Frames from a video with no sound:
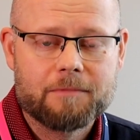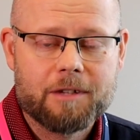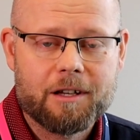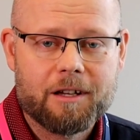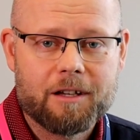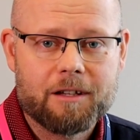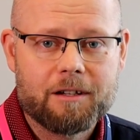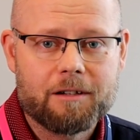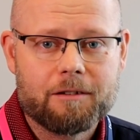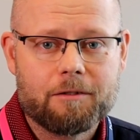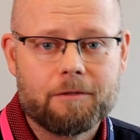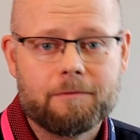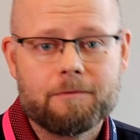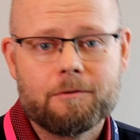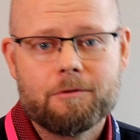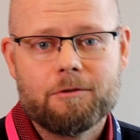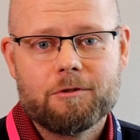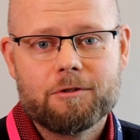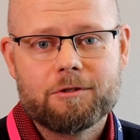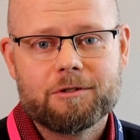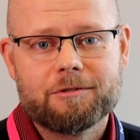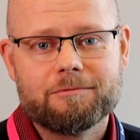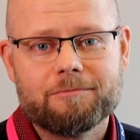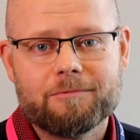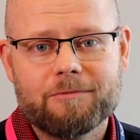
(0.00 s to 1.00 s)
and of
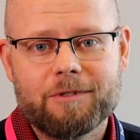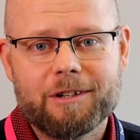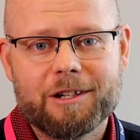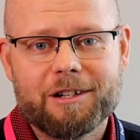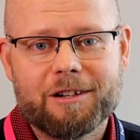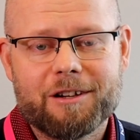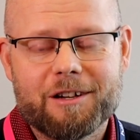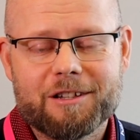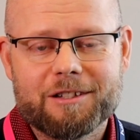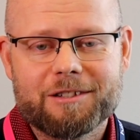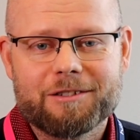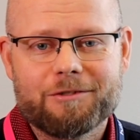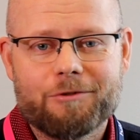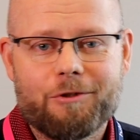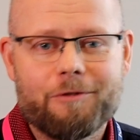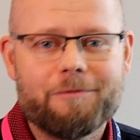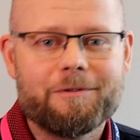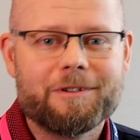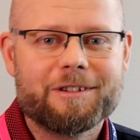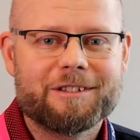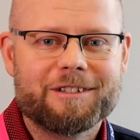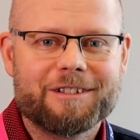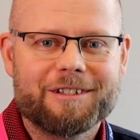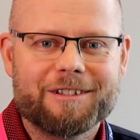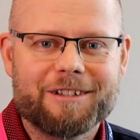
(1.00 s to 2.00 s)
course, very nice
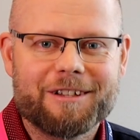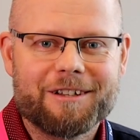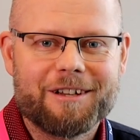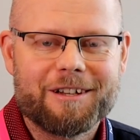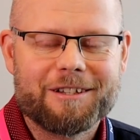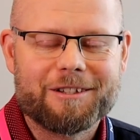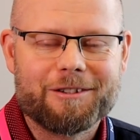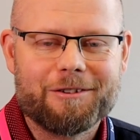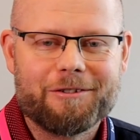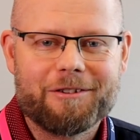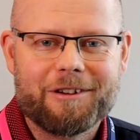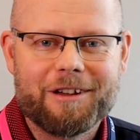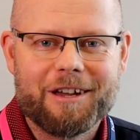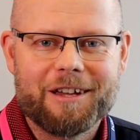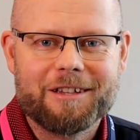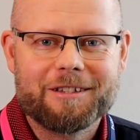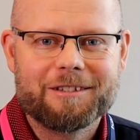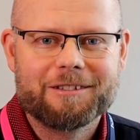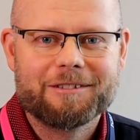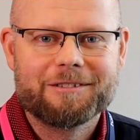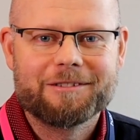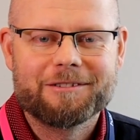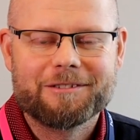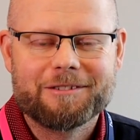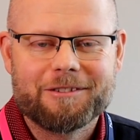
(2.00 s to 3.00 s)
office in a nice
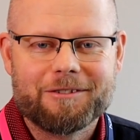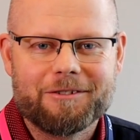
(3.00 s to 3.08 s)
location.